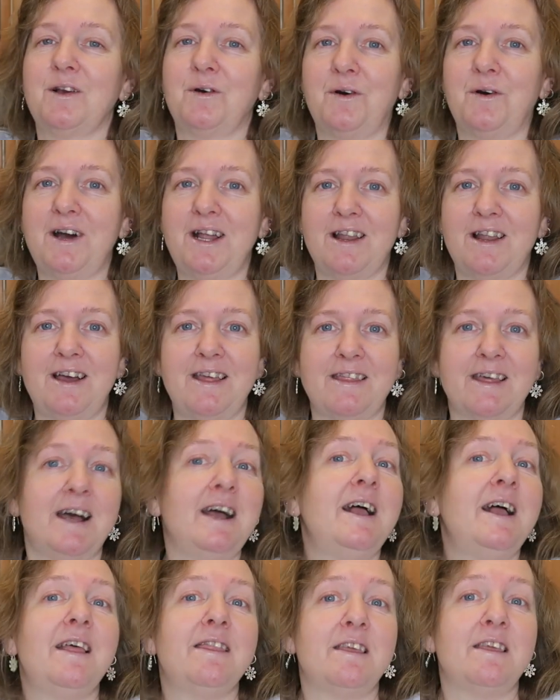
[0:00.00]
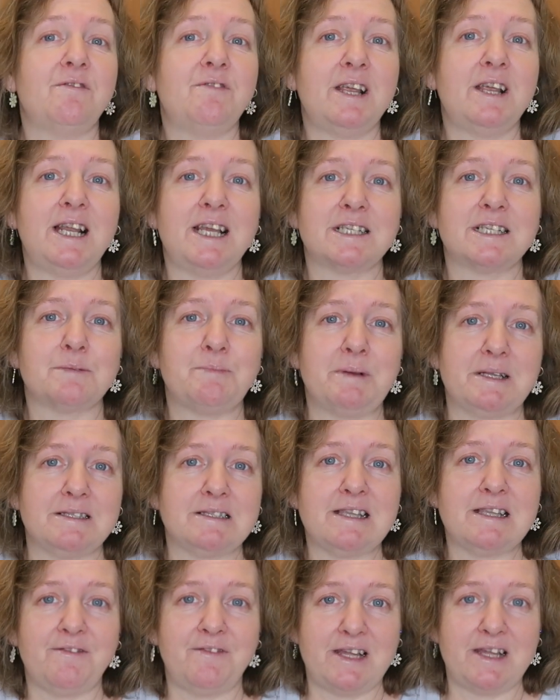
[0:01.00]
Quite like that. They're really
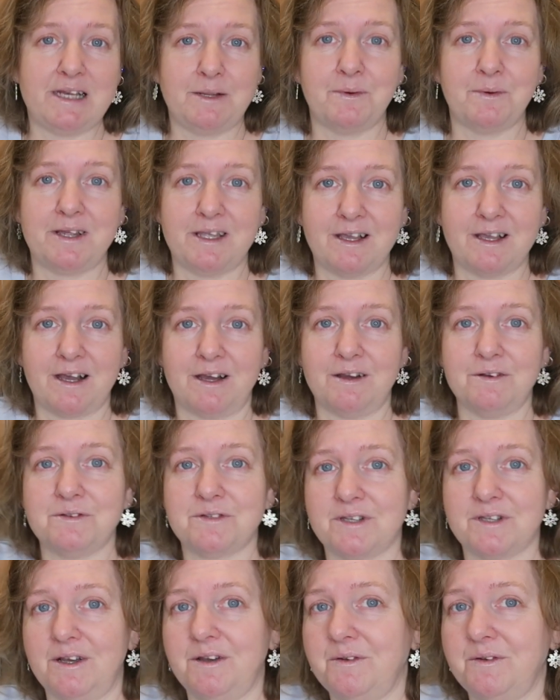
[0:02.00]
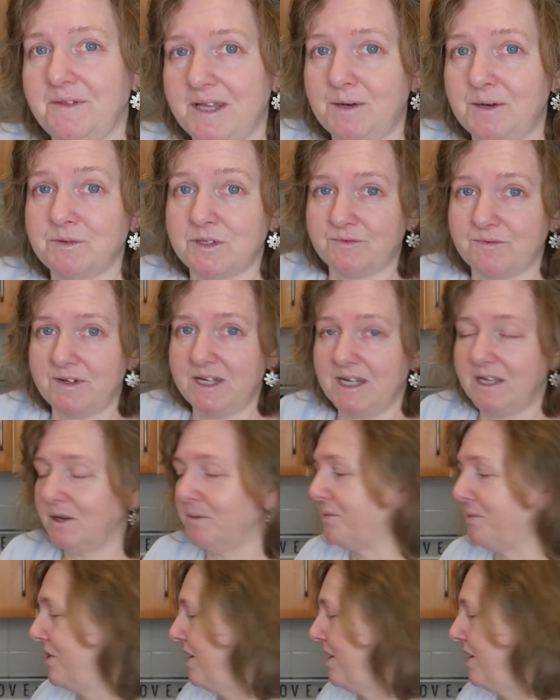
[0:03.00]
expensive anywhere you go, so that was a really good